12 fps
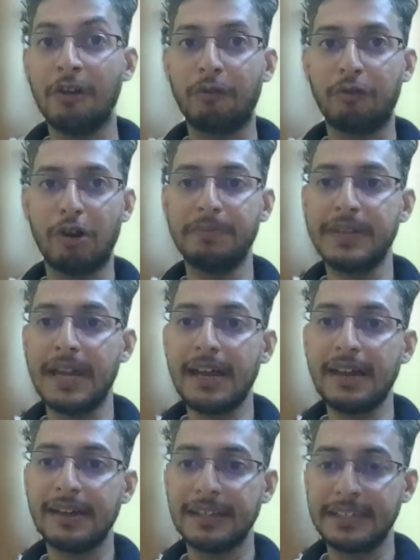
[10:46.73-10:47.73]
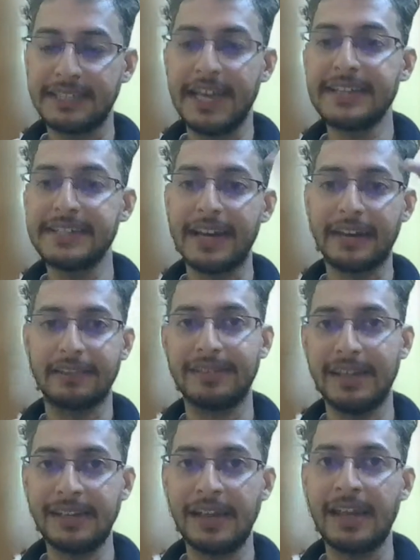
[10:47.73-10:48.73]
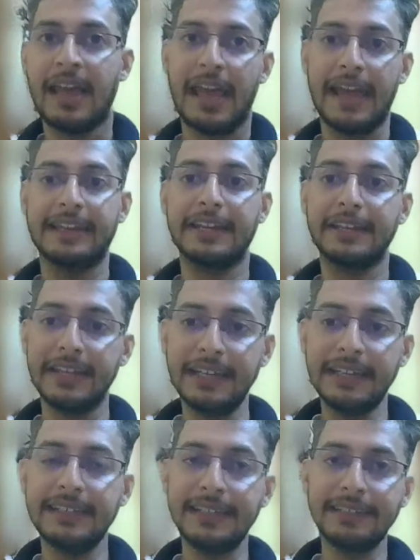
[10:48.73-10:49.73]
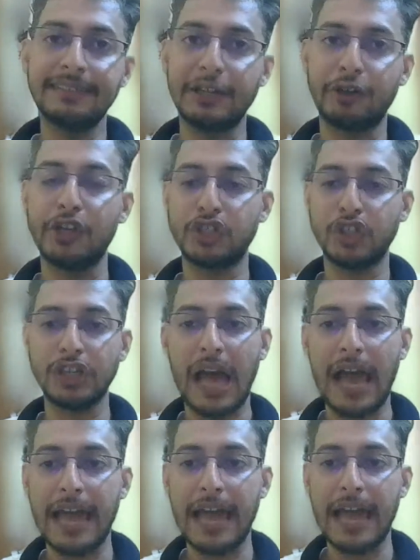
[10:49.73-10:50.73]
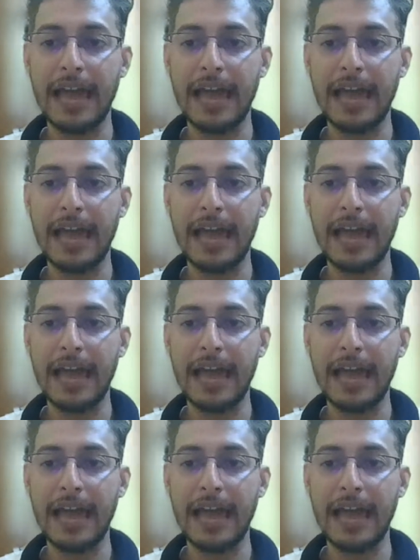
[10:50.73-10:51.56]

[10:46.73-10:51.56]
from the test data set and in this equation I will put the